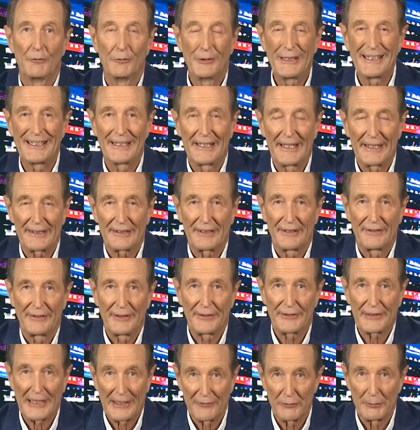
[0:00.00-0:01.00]
re-elect
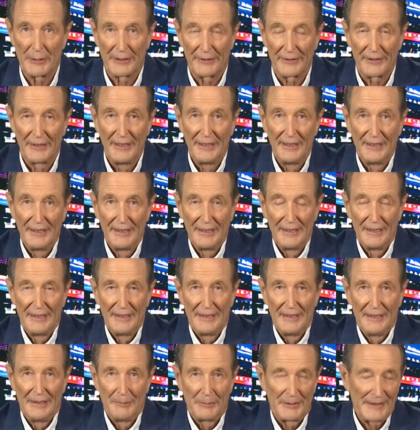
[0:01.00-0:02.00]
this government.
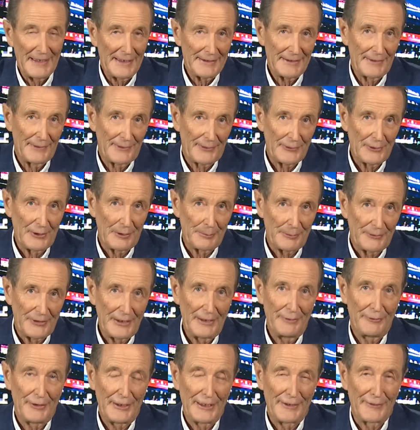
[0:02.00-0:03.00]
But that didn't stop
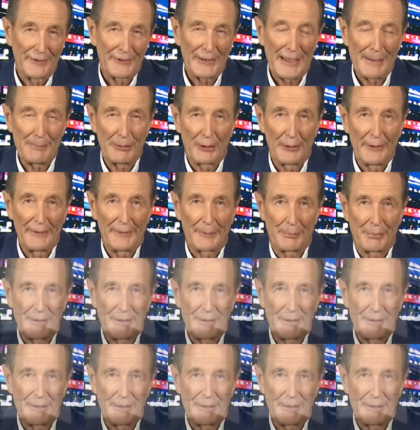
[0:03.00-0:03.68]
TV and the tabloids